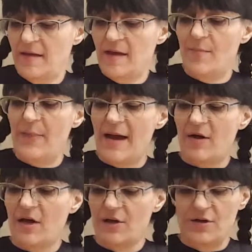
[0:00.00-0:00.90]

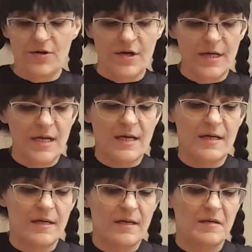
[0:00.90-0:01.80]
about a good,
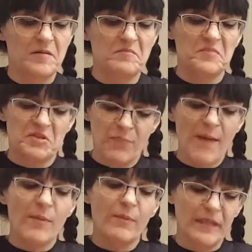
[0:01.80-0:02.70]

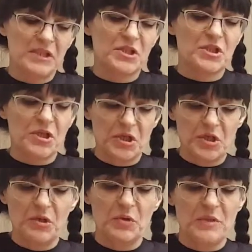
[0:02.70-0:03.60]
probably
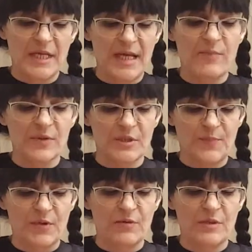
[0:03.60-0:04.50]
2
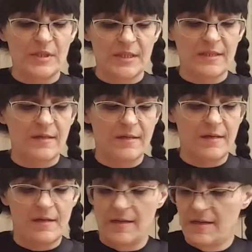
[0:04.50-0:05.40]
tablespoons
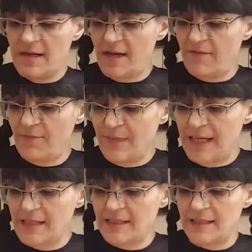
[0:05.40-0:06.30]
of
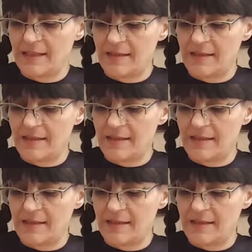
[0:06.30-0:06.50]
meat.